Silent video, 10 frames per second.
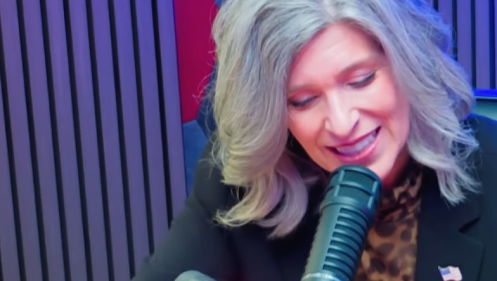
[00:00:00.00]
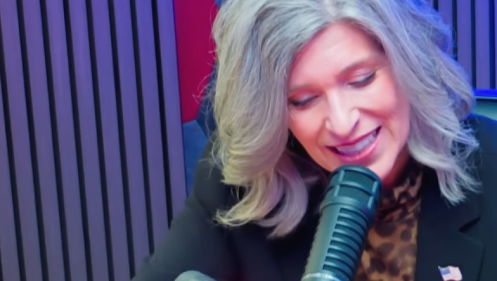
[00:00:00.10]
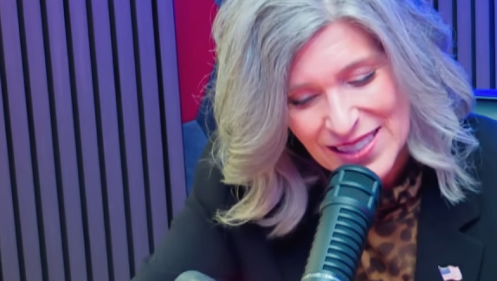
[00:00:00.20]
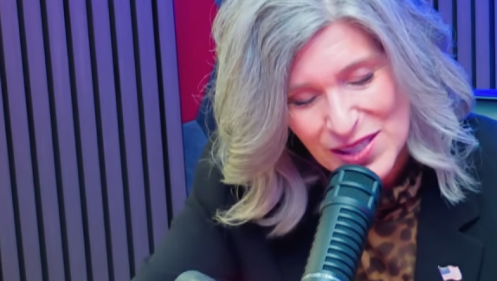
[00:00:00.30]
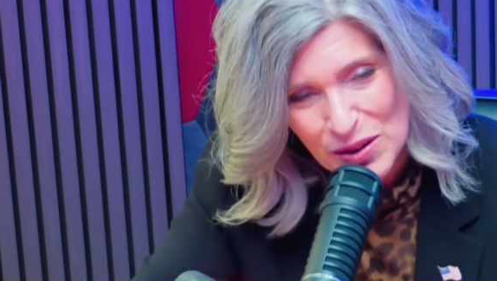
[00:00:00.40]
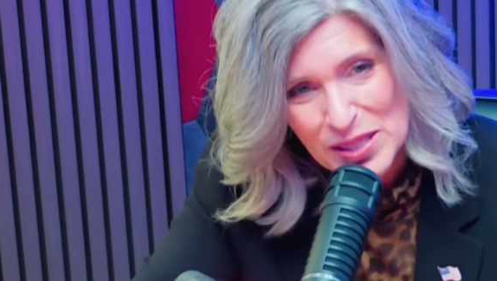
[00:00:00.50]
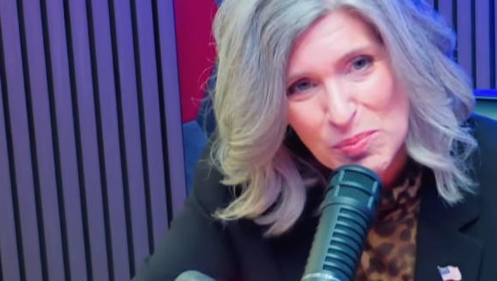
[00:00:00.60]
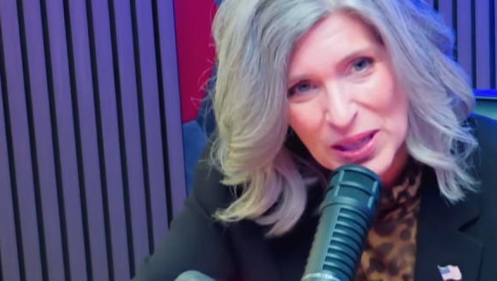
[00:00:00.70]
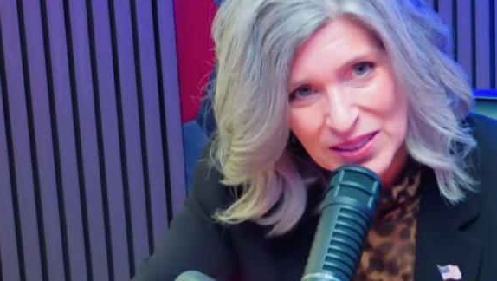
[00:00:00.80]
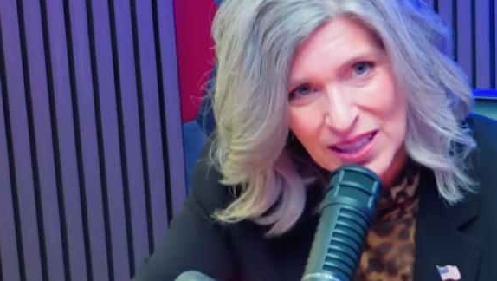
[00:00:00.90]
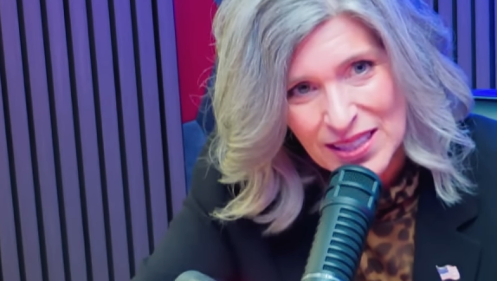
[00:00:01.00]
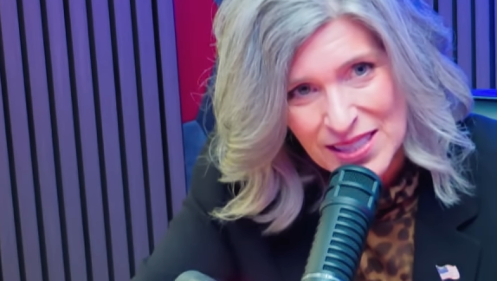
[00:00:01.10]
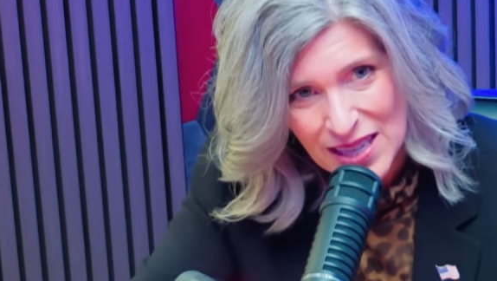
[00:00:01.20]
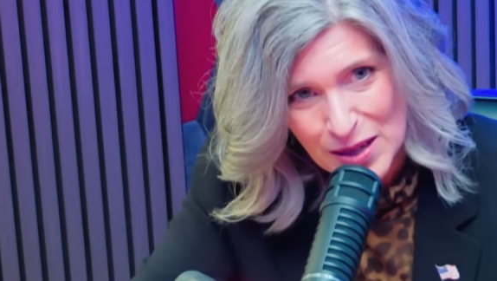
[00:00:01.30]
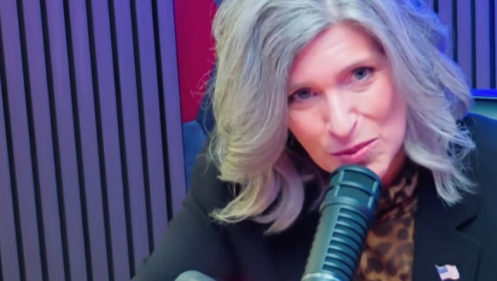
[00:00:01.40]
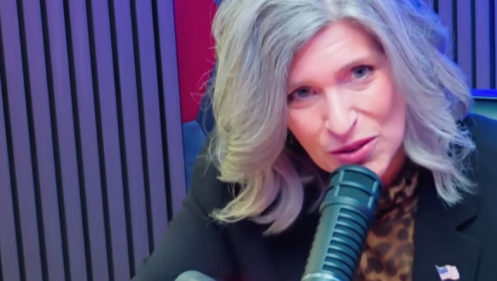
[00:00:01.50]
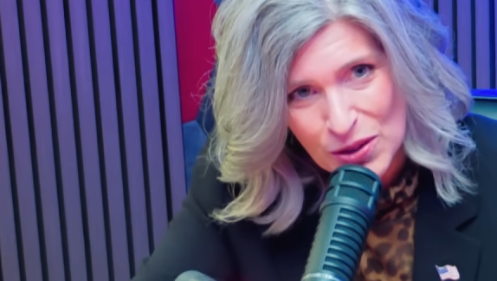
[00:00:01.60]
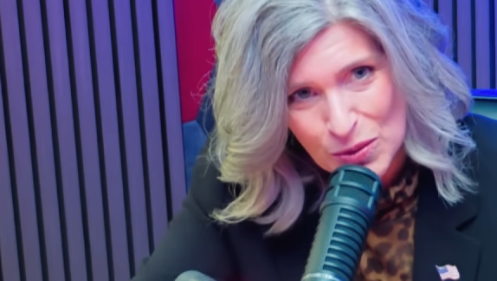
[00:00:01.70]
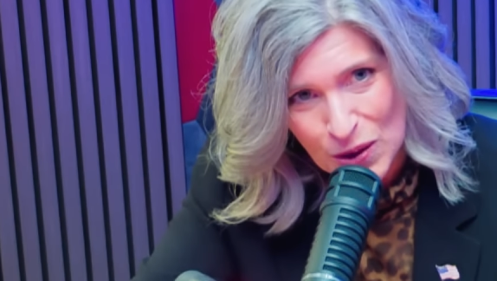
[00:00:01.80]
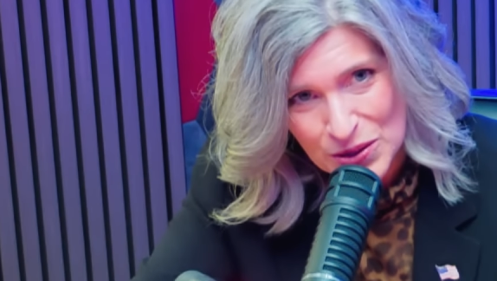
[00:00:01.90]
And so I spent a lot of time
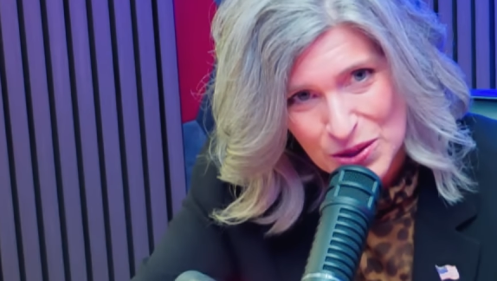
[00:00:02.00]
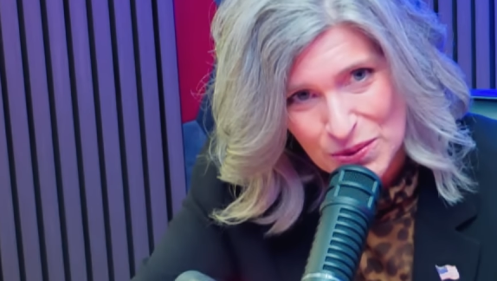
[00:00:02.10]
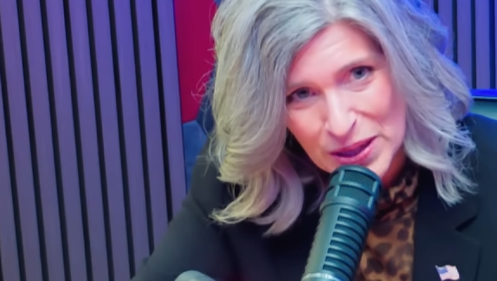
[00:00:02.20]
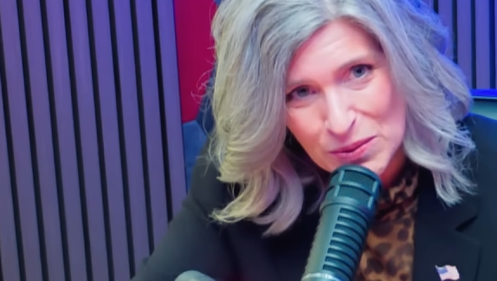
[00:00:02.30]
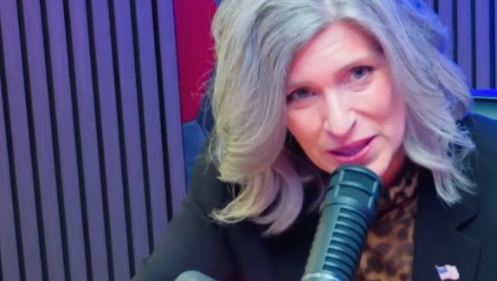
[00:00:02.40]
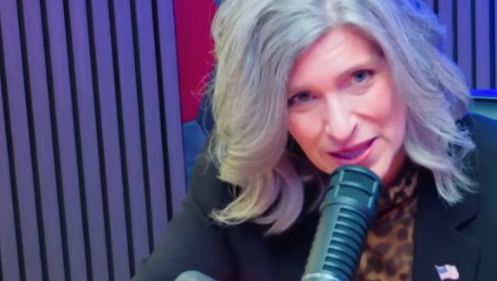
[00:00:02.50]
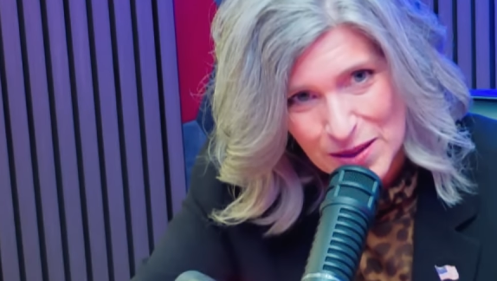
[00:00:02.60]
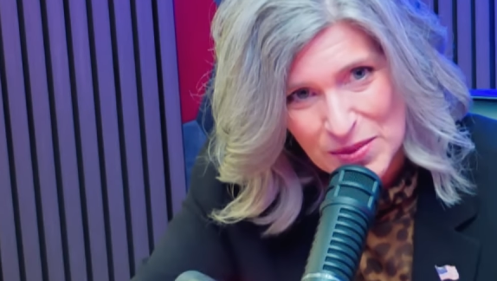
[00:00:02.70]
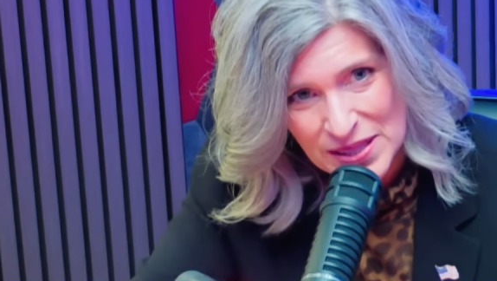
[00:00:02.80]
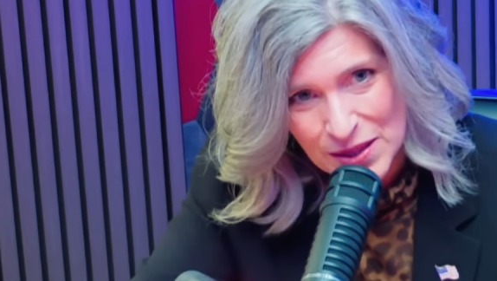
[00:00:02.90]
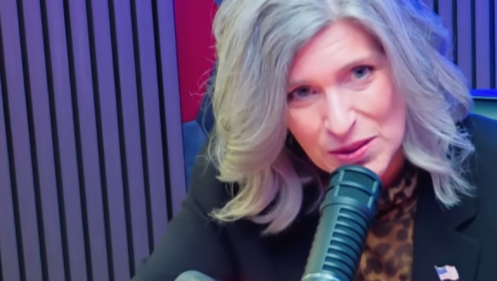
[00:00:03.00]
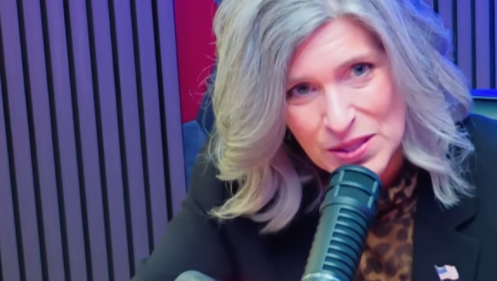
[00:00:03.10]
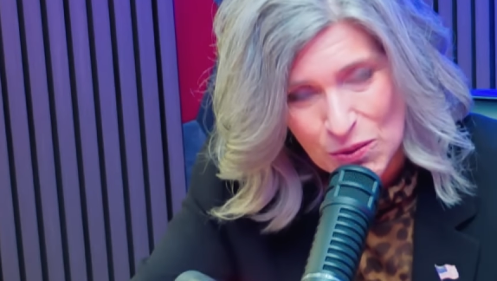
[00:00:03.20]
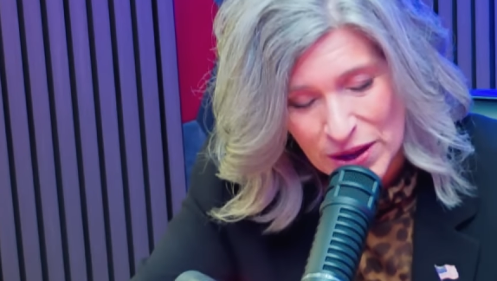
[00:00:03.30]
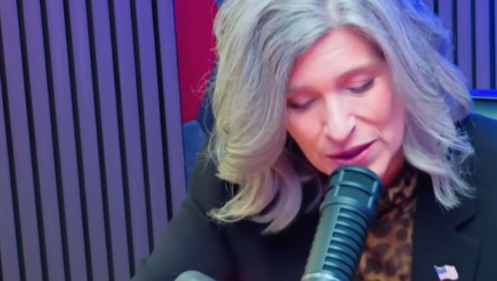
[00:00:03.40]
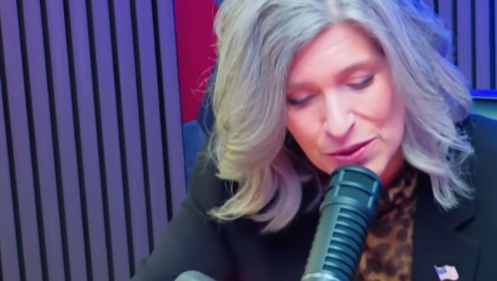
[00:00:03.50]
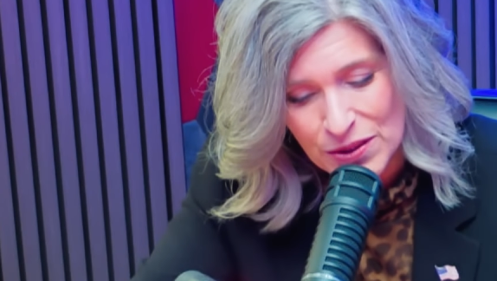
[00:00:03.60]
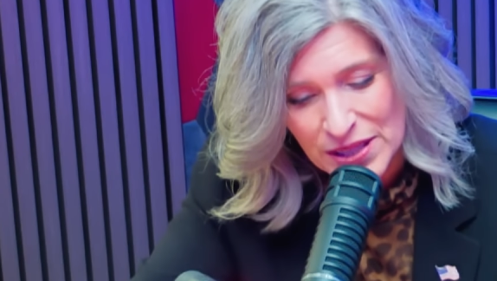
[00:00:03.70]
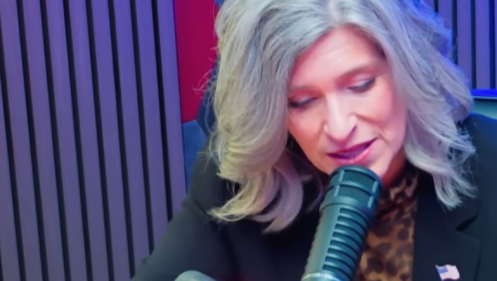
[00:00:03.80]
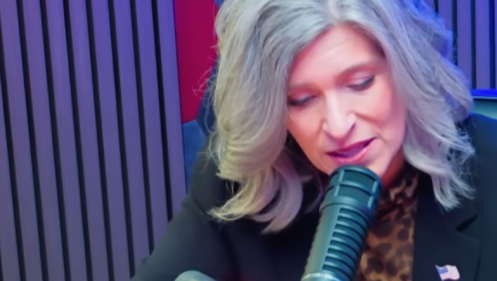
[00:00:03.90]
over at Walter Reed with him as he was going
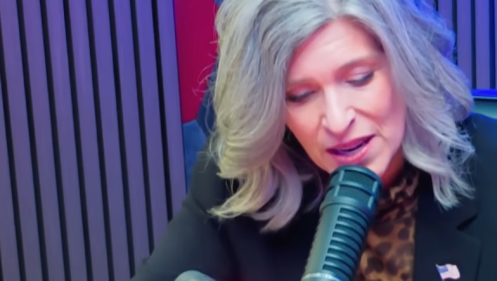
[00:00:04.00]
through his